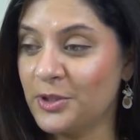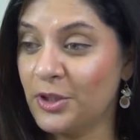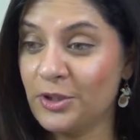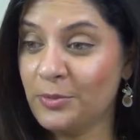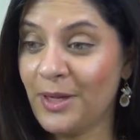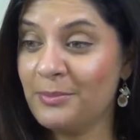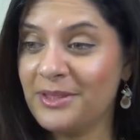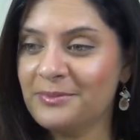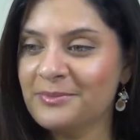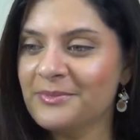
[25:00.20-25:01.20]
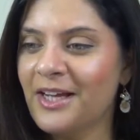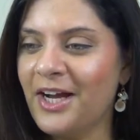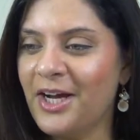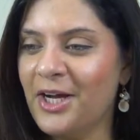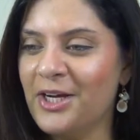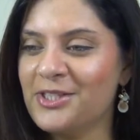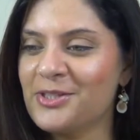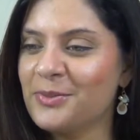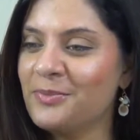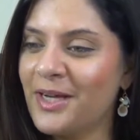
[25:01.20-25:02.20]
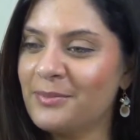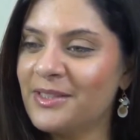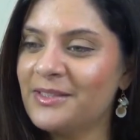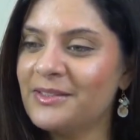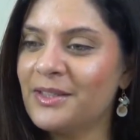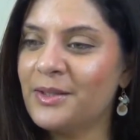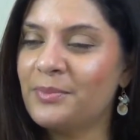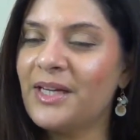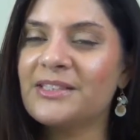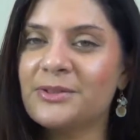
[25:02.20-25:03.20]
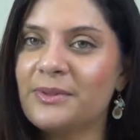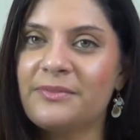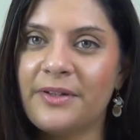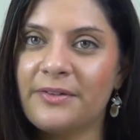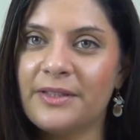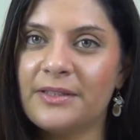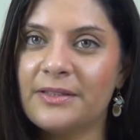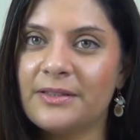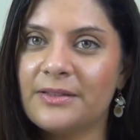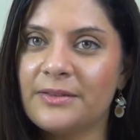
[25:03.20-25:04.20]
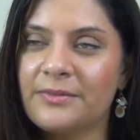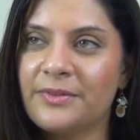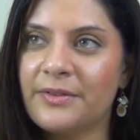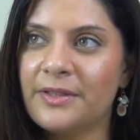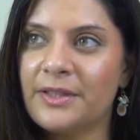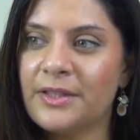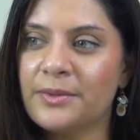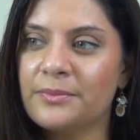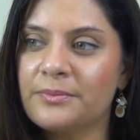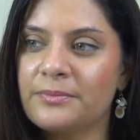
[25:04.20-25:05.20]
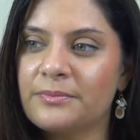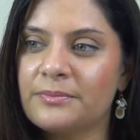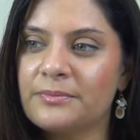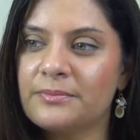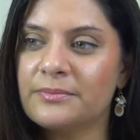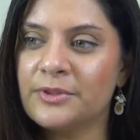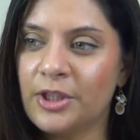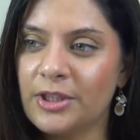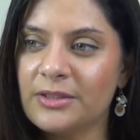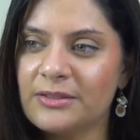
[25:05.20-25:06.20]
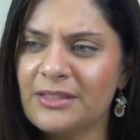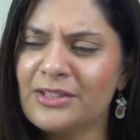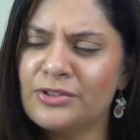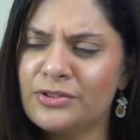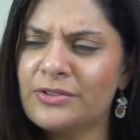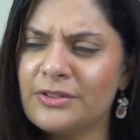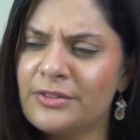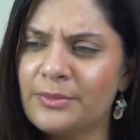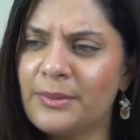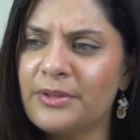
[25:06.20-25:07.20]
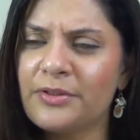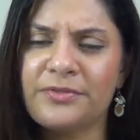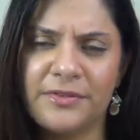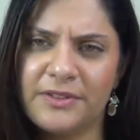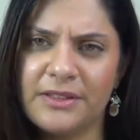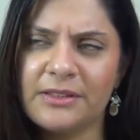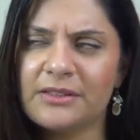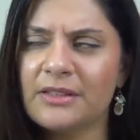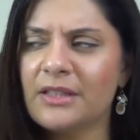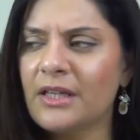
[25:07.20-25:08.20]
we called her mommy. So mommy passed away very, very young. That's, maybe in her 50s.